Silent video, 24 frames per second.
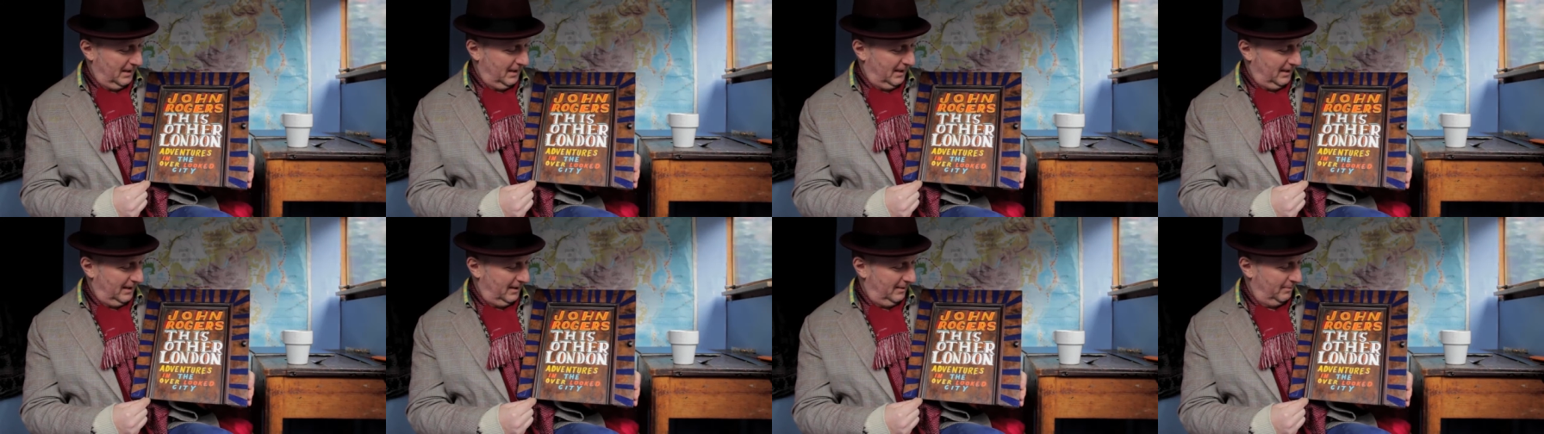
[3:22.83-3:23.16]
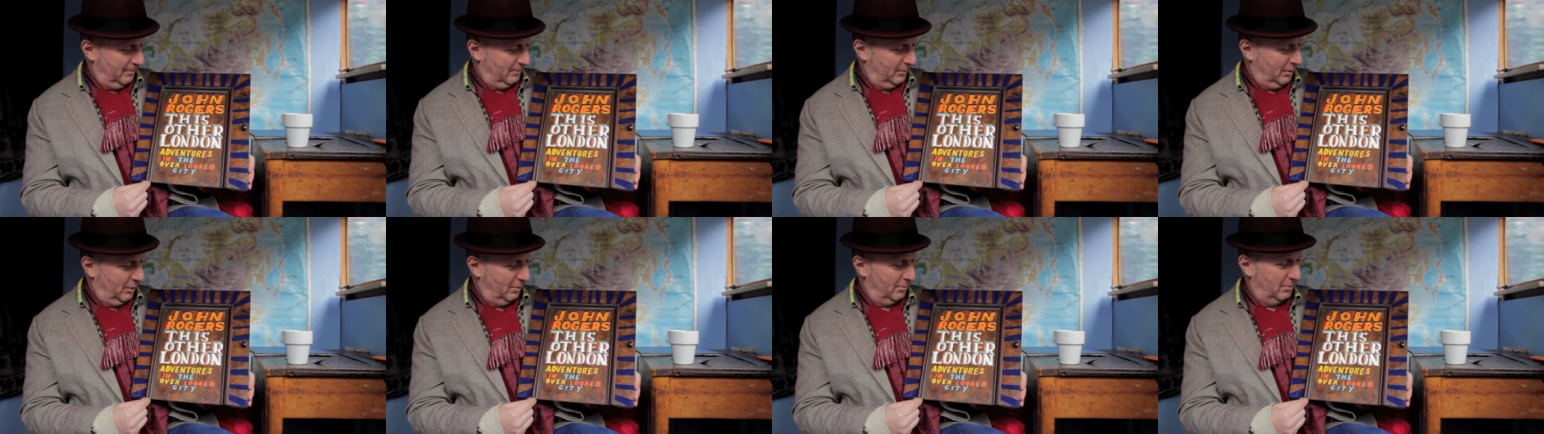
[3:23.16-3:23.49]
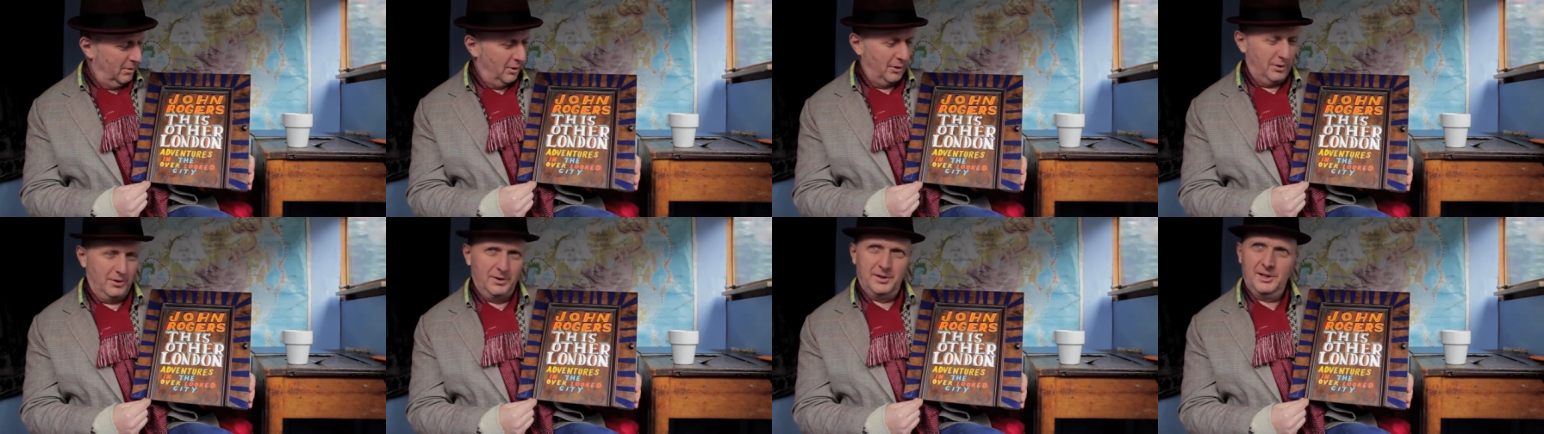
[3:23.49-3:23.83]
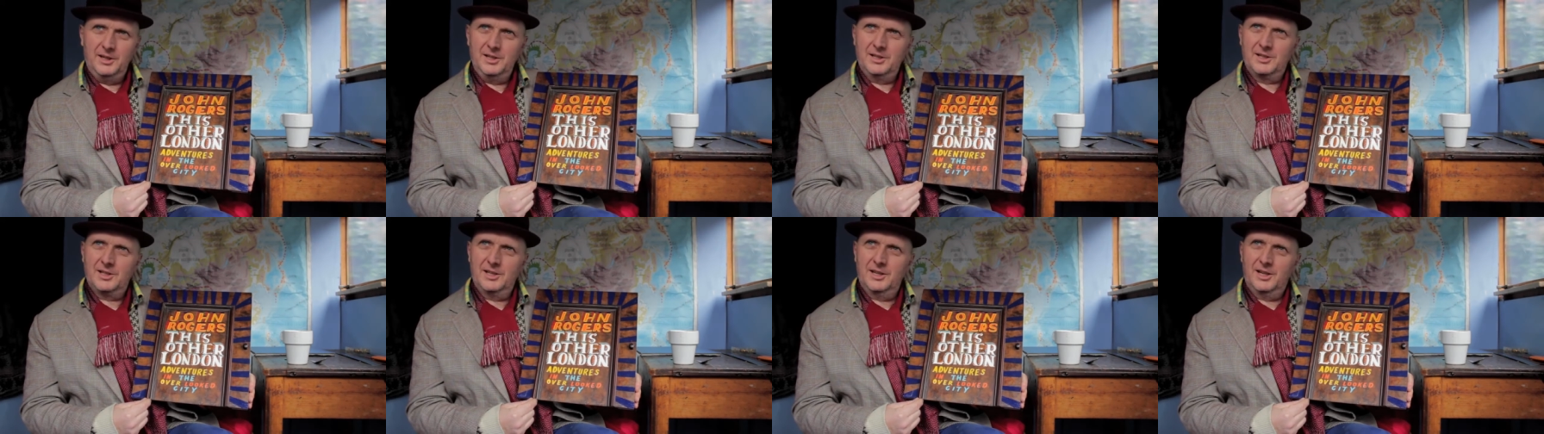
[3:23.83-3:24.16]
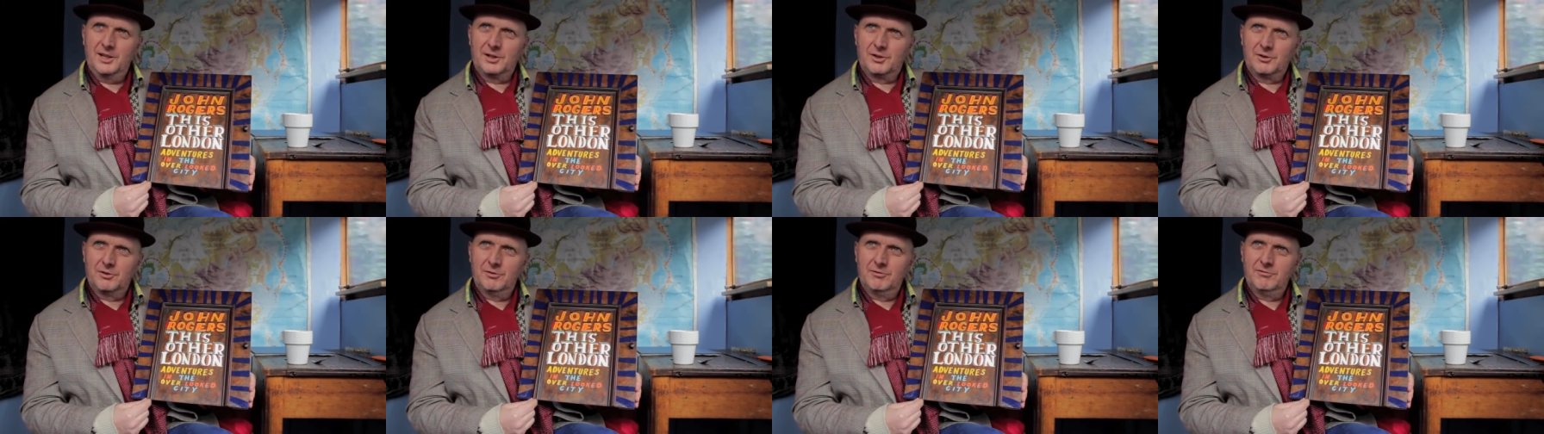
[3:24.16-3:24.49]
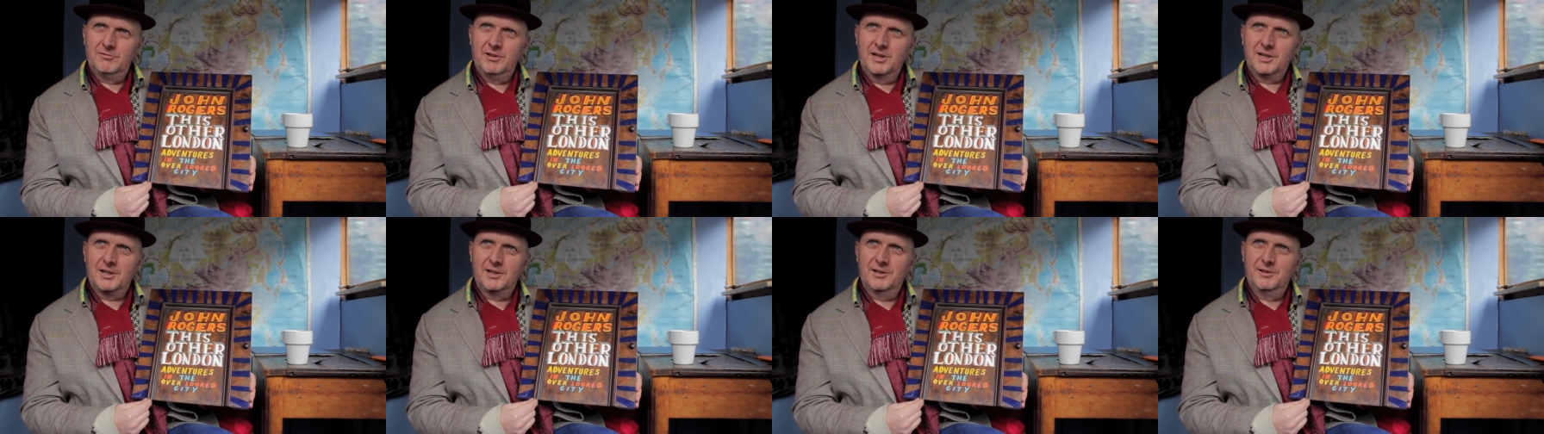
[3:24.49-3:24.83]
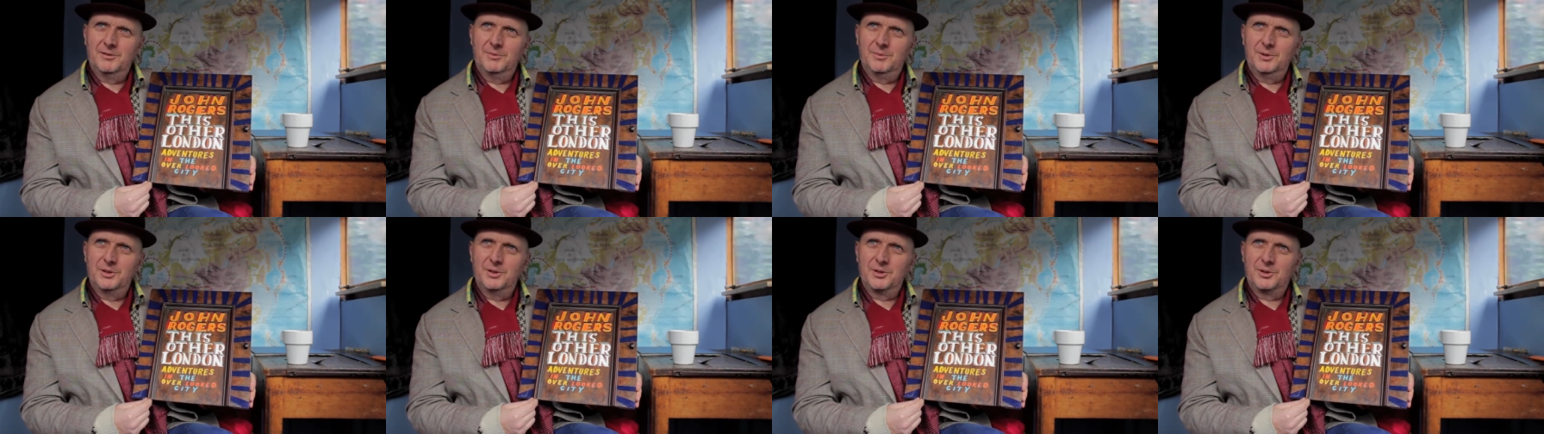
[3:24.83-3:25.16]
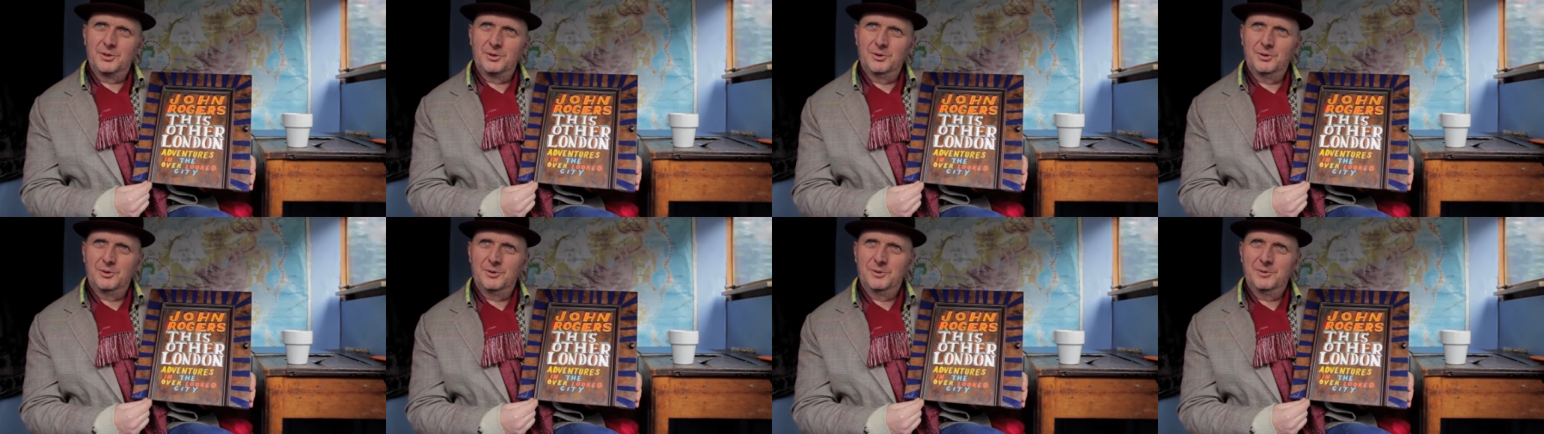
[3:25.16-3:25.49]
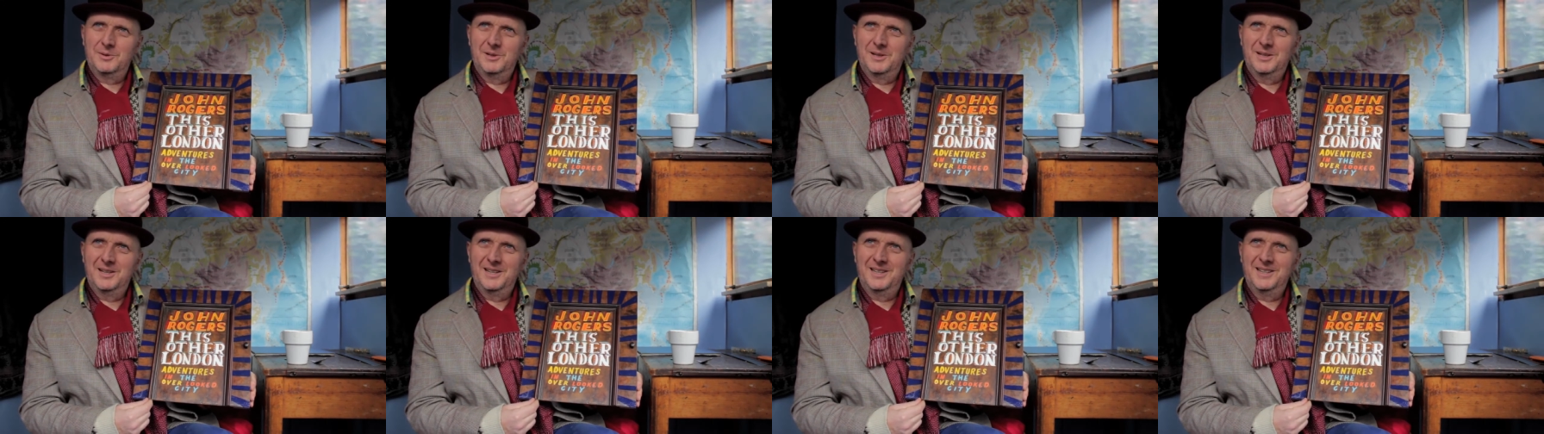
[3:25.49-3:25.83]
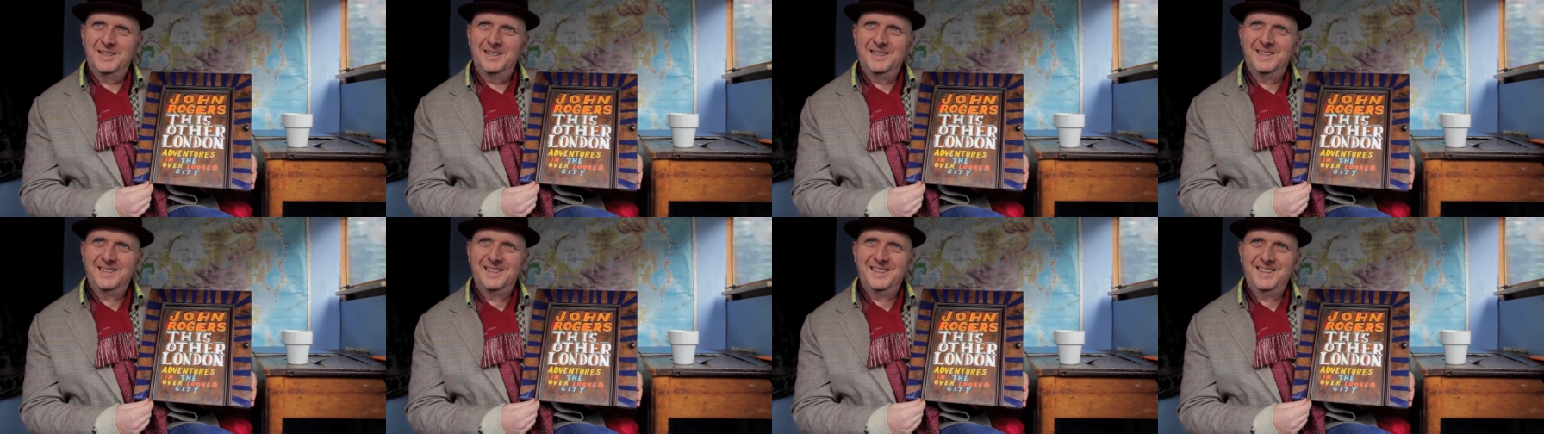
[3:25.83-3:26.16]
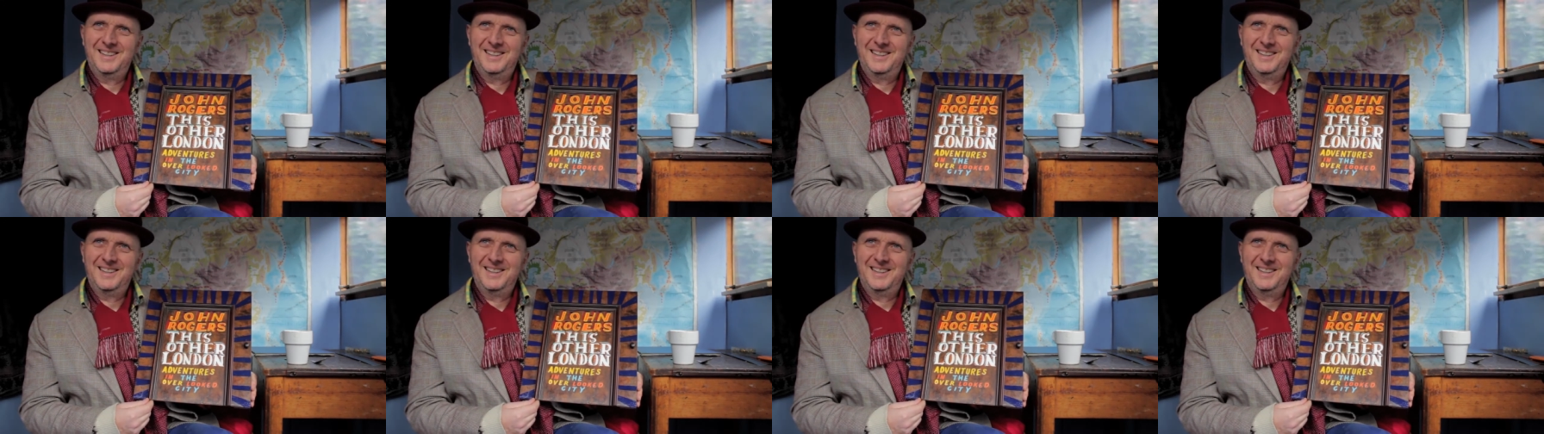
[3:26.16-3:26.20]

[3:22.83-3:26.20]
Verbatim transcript: uh more modern intellectual rigour which uh,